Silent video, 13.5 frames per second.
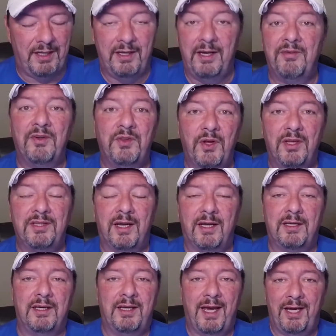I never thought that I
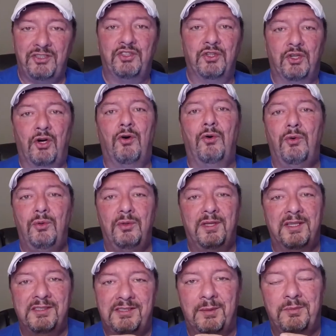could catch a cold
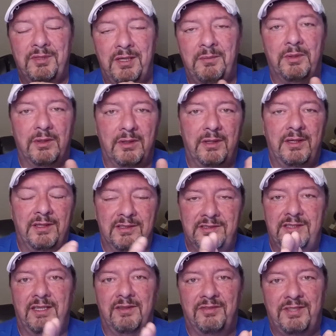in September in the
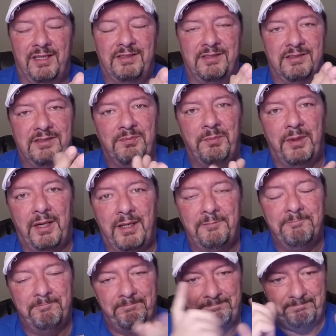state of Texas, but
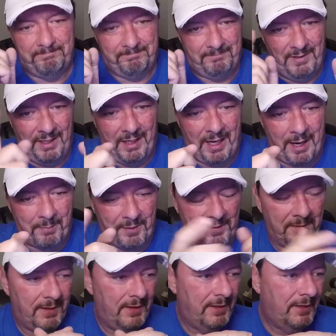it
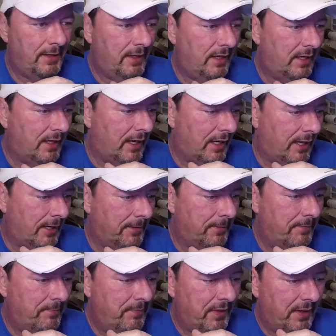happened. Uh,
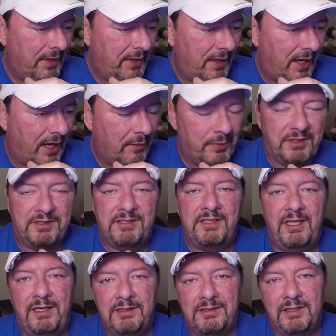I've been
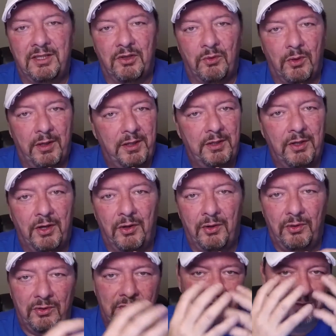sneezing and runny
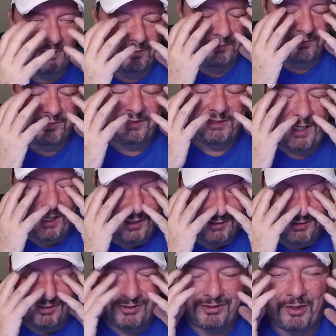nose and
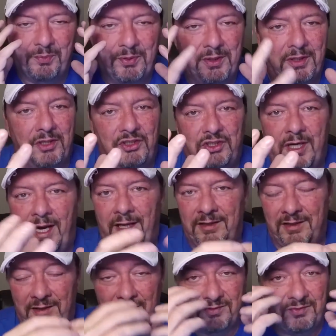sinuses completely jacked,
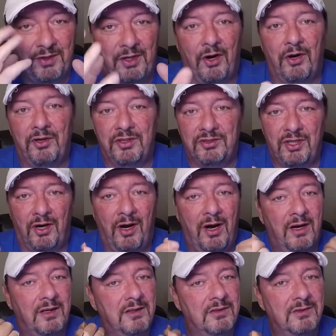and it's very hard to
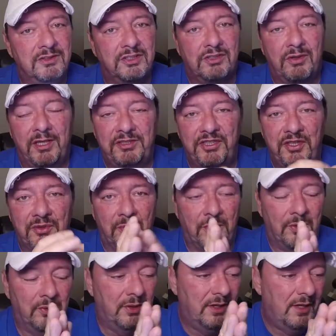talk and a little scratchy
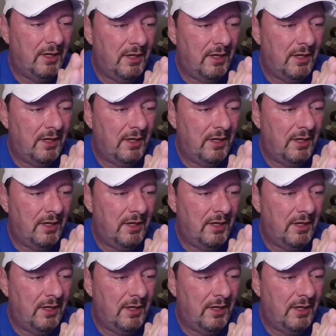throat.